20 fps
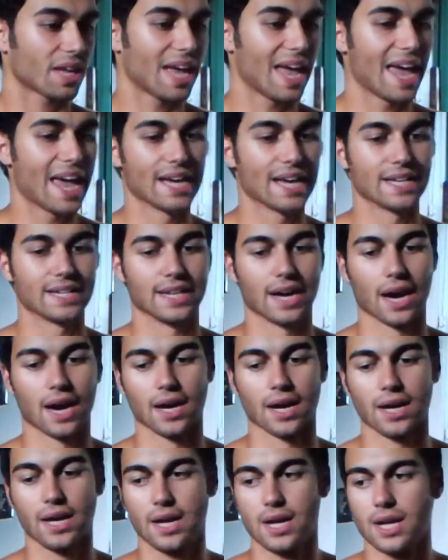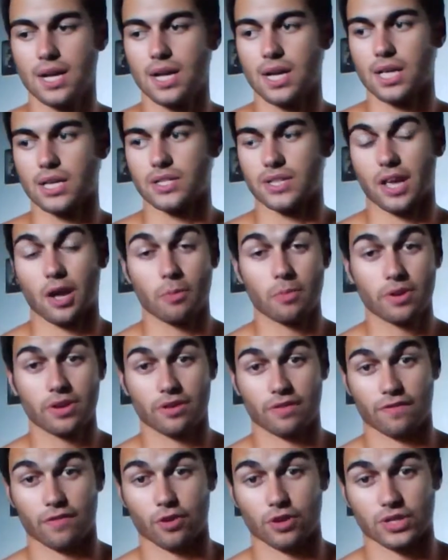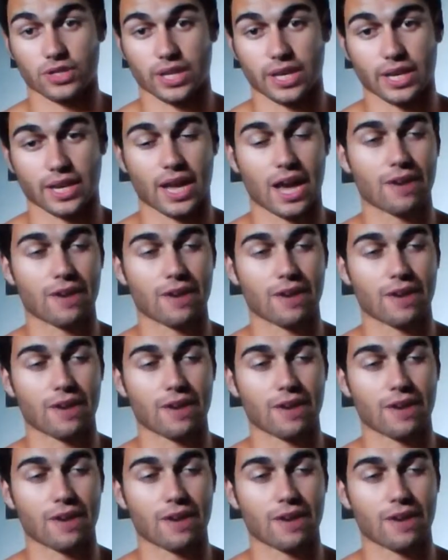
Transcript: And so that'll be your first thing.